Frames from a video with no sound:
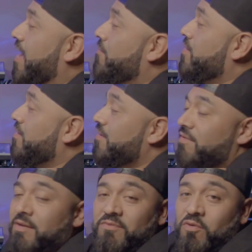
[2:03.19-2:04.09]
I'm gonna
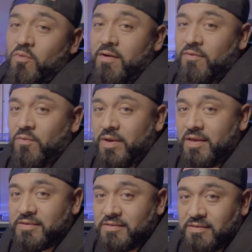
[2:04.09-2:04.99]
leave it up to whoever
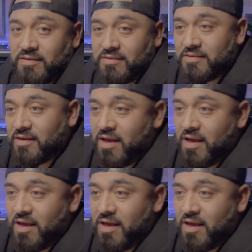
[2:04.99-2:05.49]
wins to